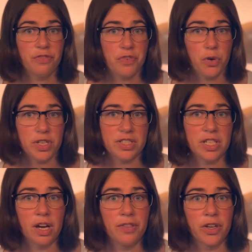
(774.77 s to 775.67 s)

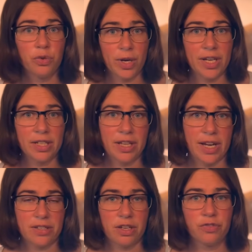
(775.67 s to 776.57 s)
Focusing on the grand
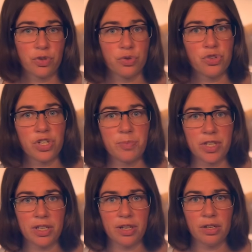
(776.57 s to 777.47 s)
class of cruise ships
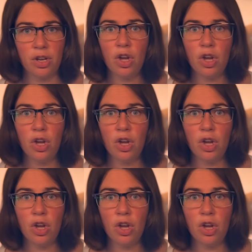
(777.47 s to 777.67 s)
again,